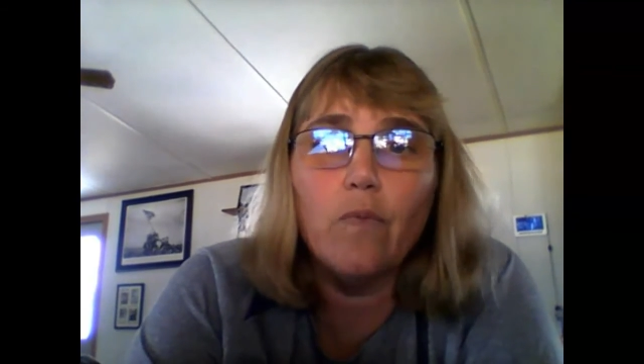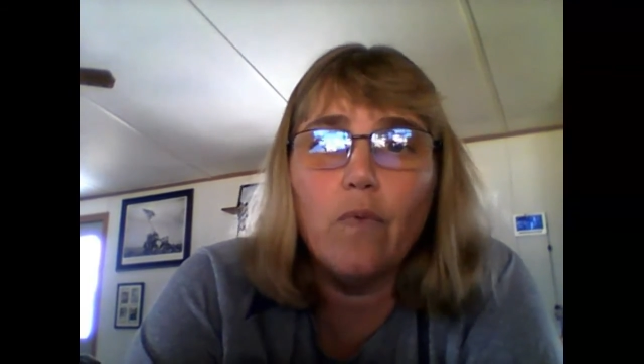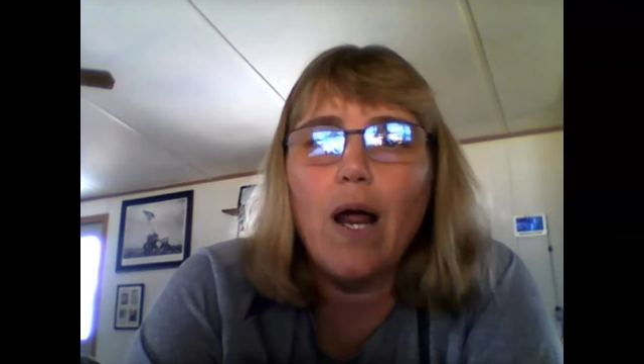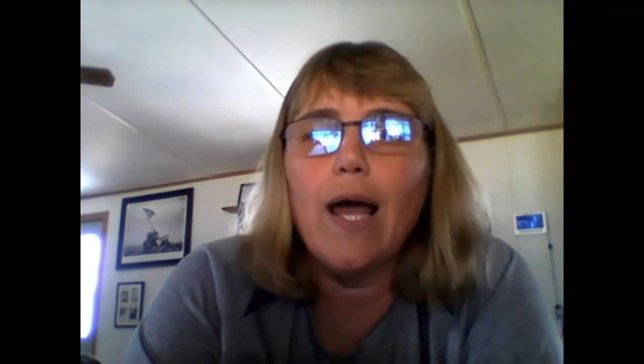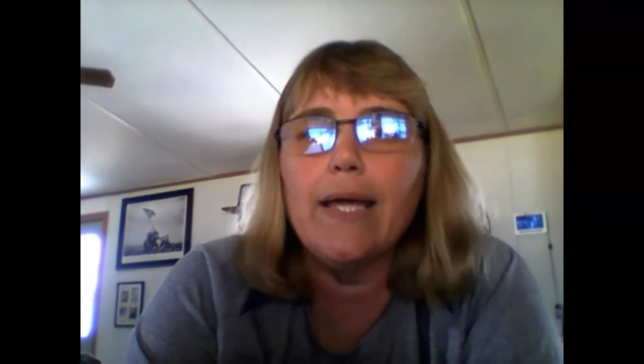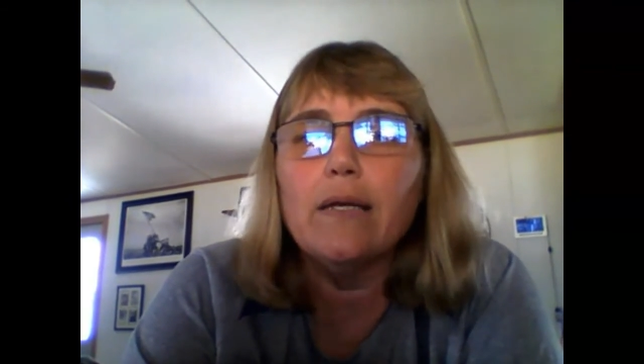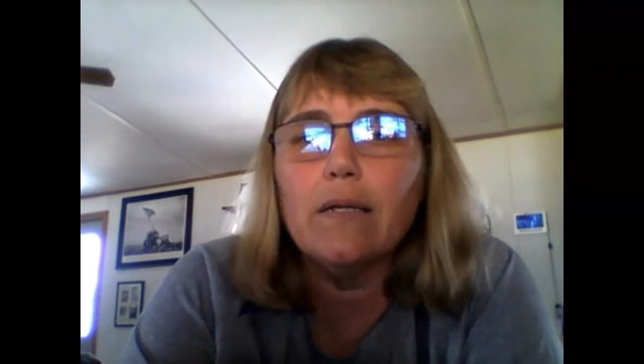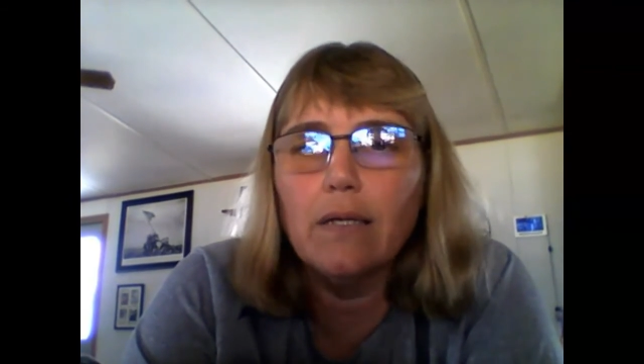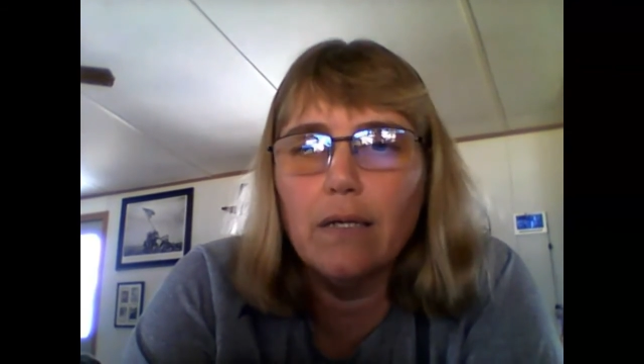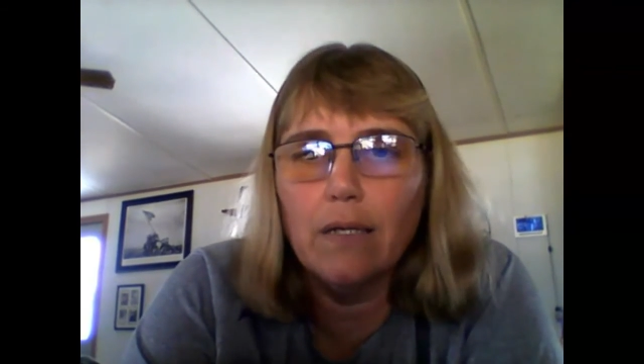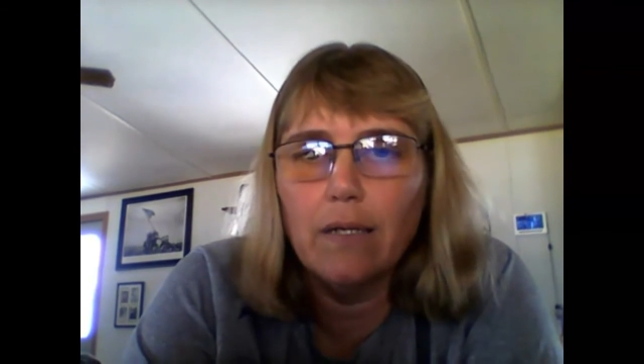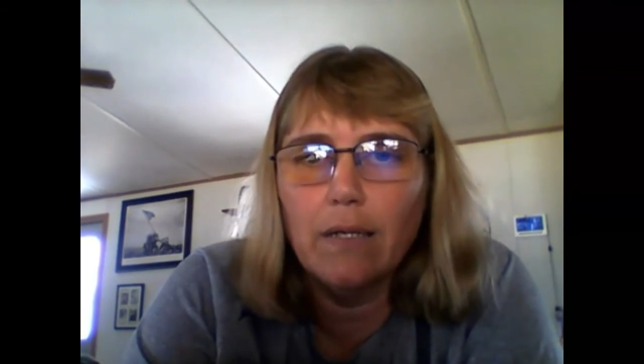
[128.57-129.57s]
write
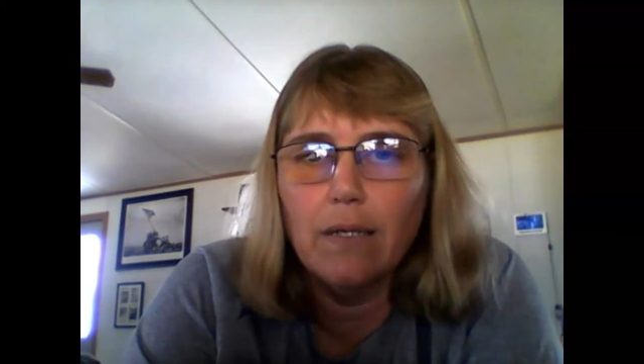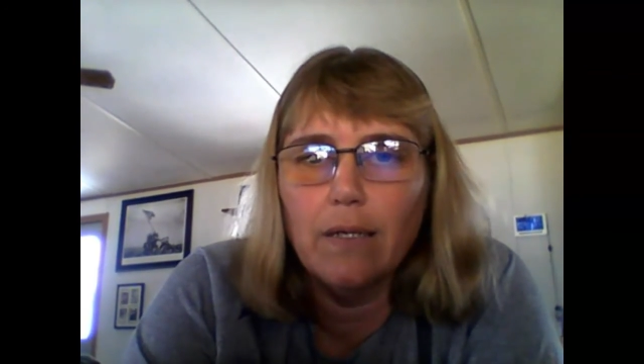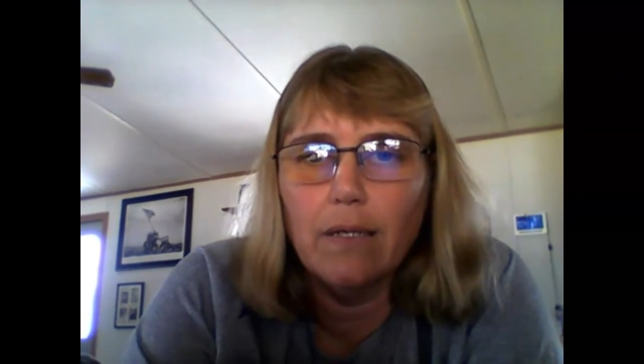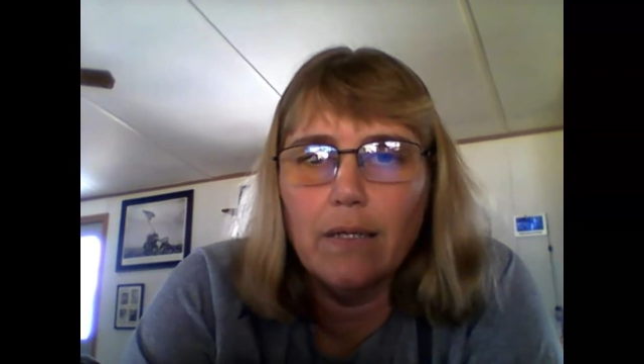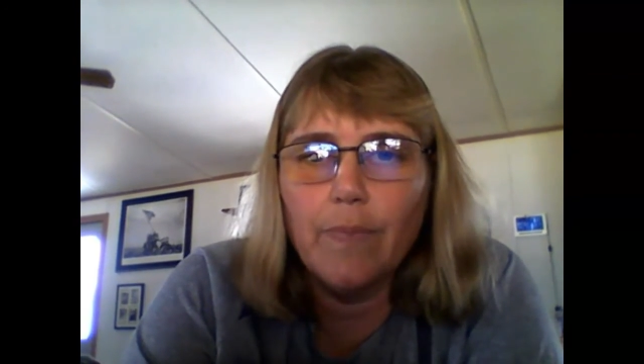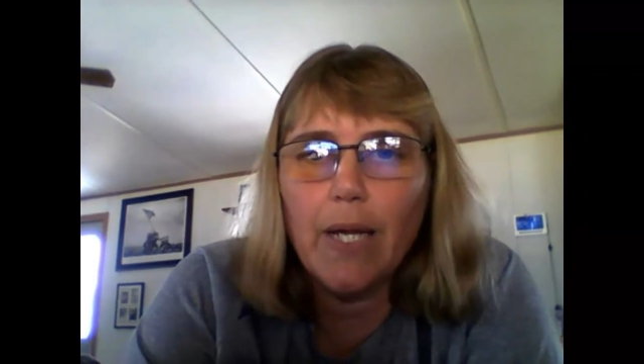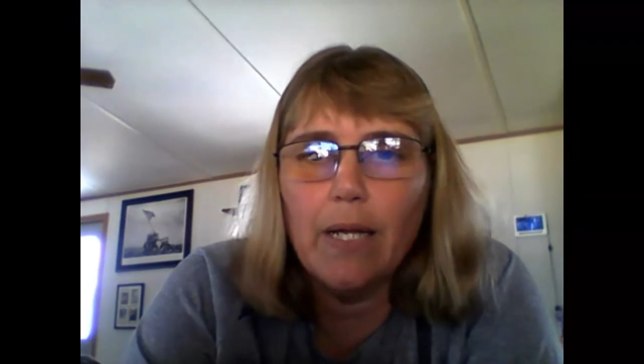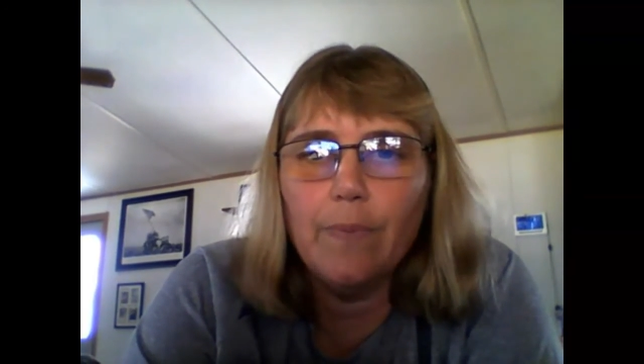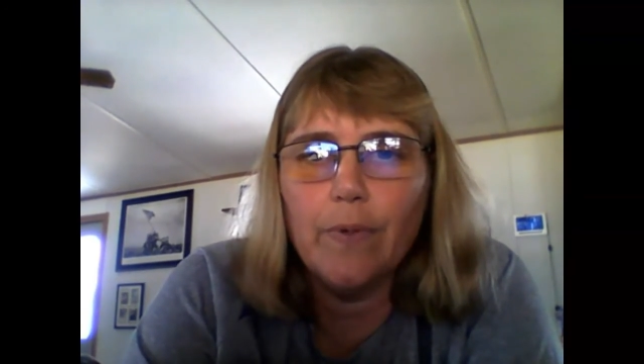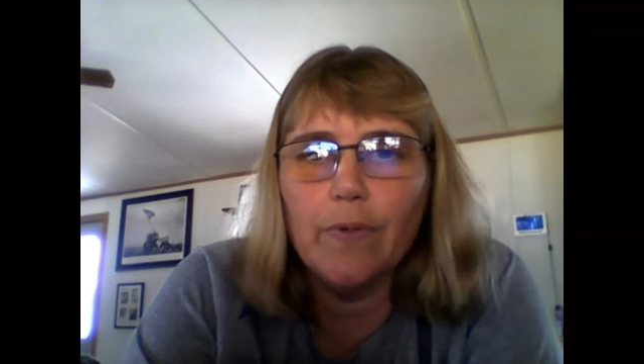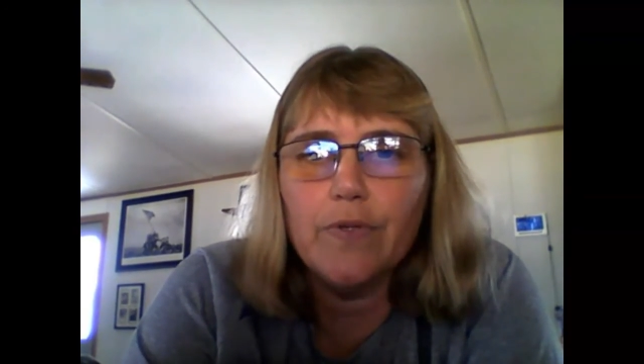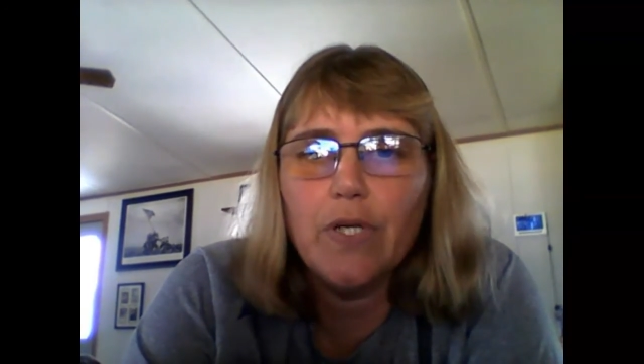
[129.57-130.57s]
the
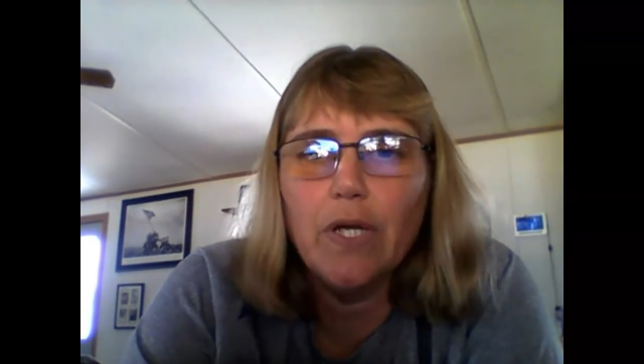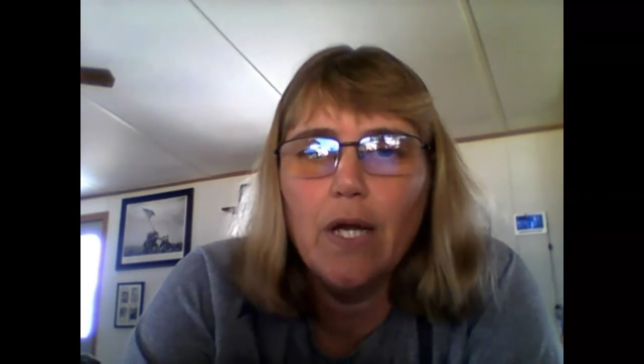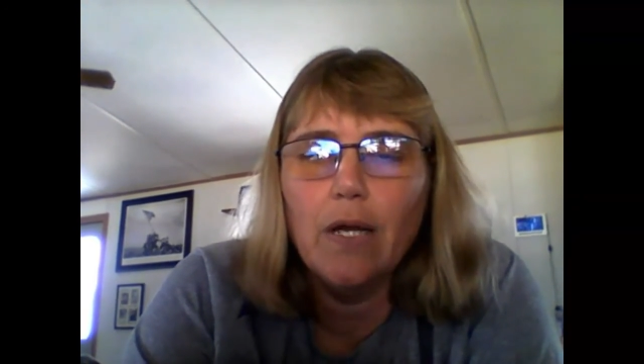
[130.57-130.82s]
papers.